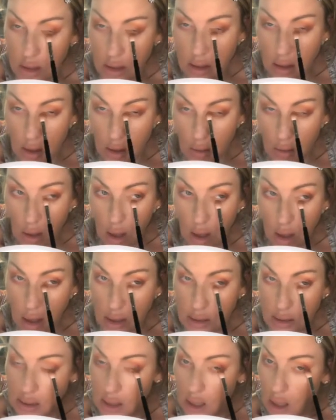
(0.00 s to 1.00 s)
you know, all
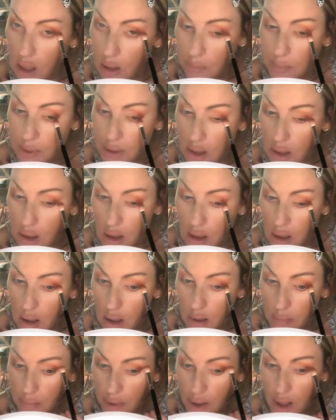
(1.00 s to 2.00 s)
on top and then all
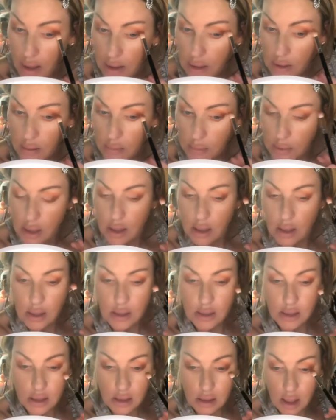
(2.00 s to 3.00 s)
on bottom.
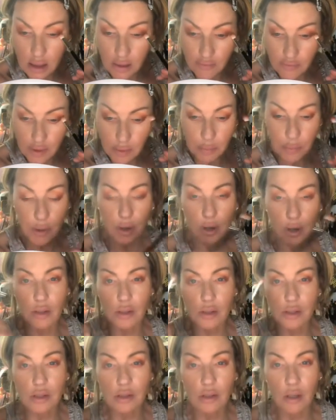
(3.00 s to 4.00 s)
It's just kind of a
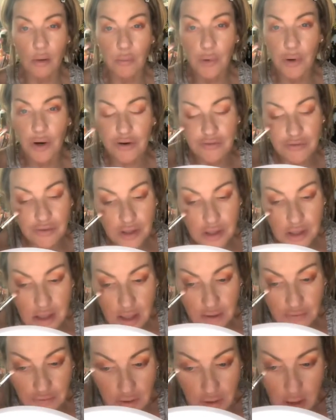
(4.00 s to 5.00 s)
personal preference,
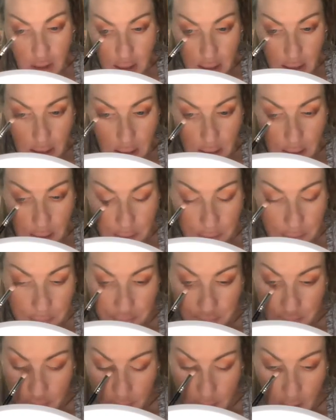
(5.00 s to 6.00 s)
I feel like.
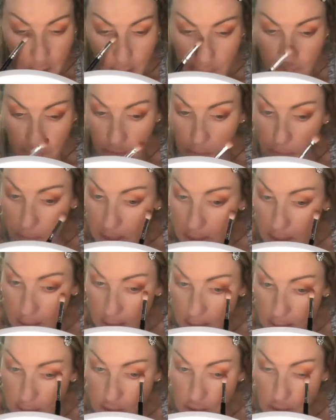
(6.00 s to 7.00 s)
For me,
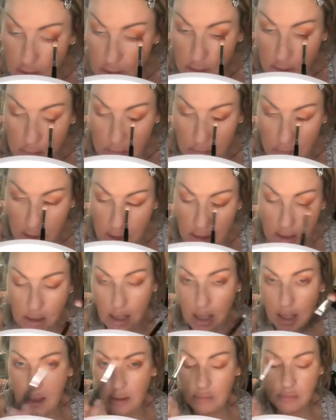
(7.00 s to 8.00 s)
it's just because
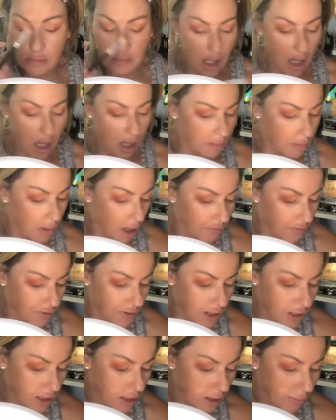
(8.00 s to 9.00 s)
I, I'm not
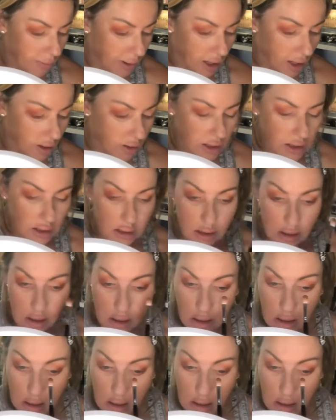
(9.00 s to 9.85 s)
thinking about it.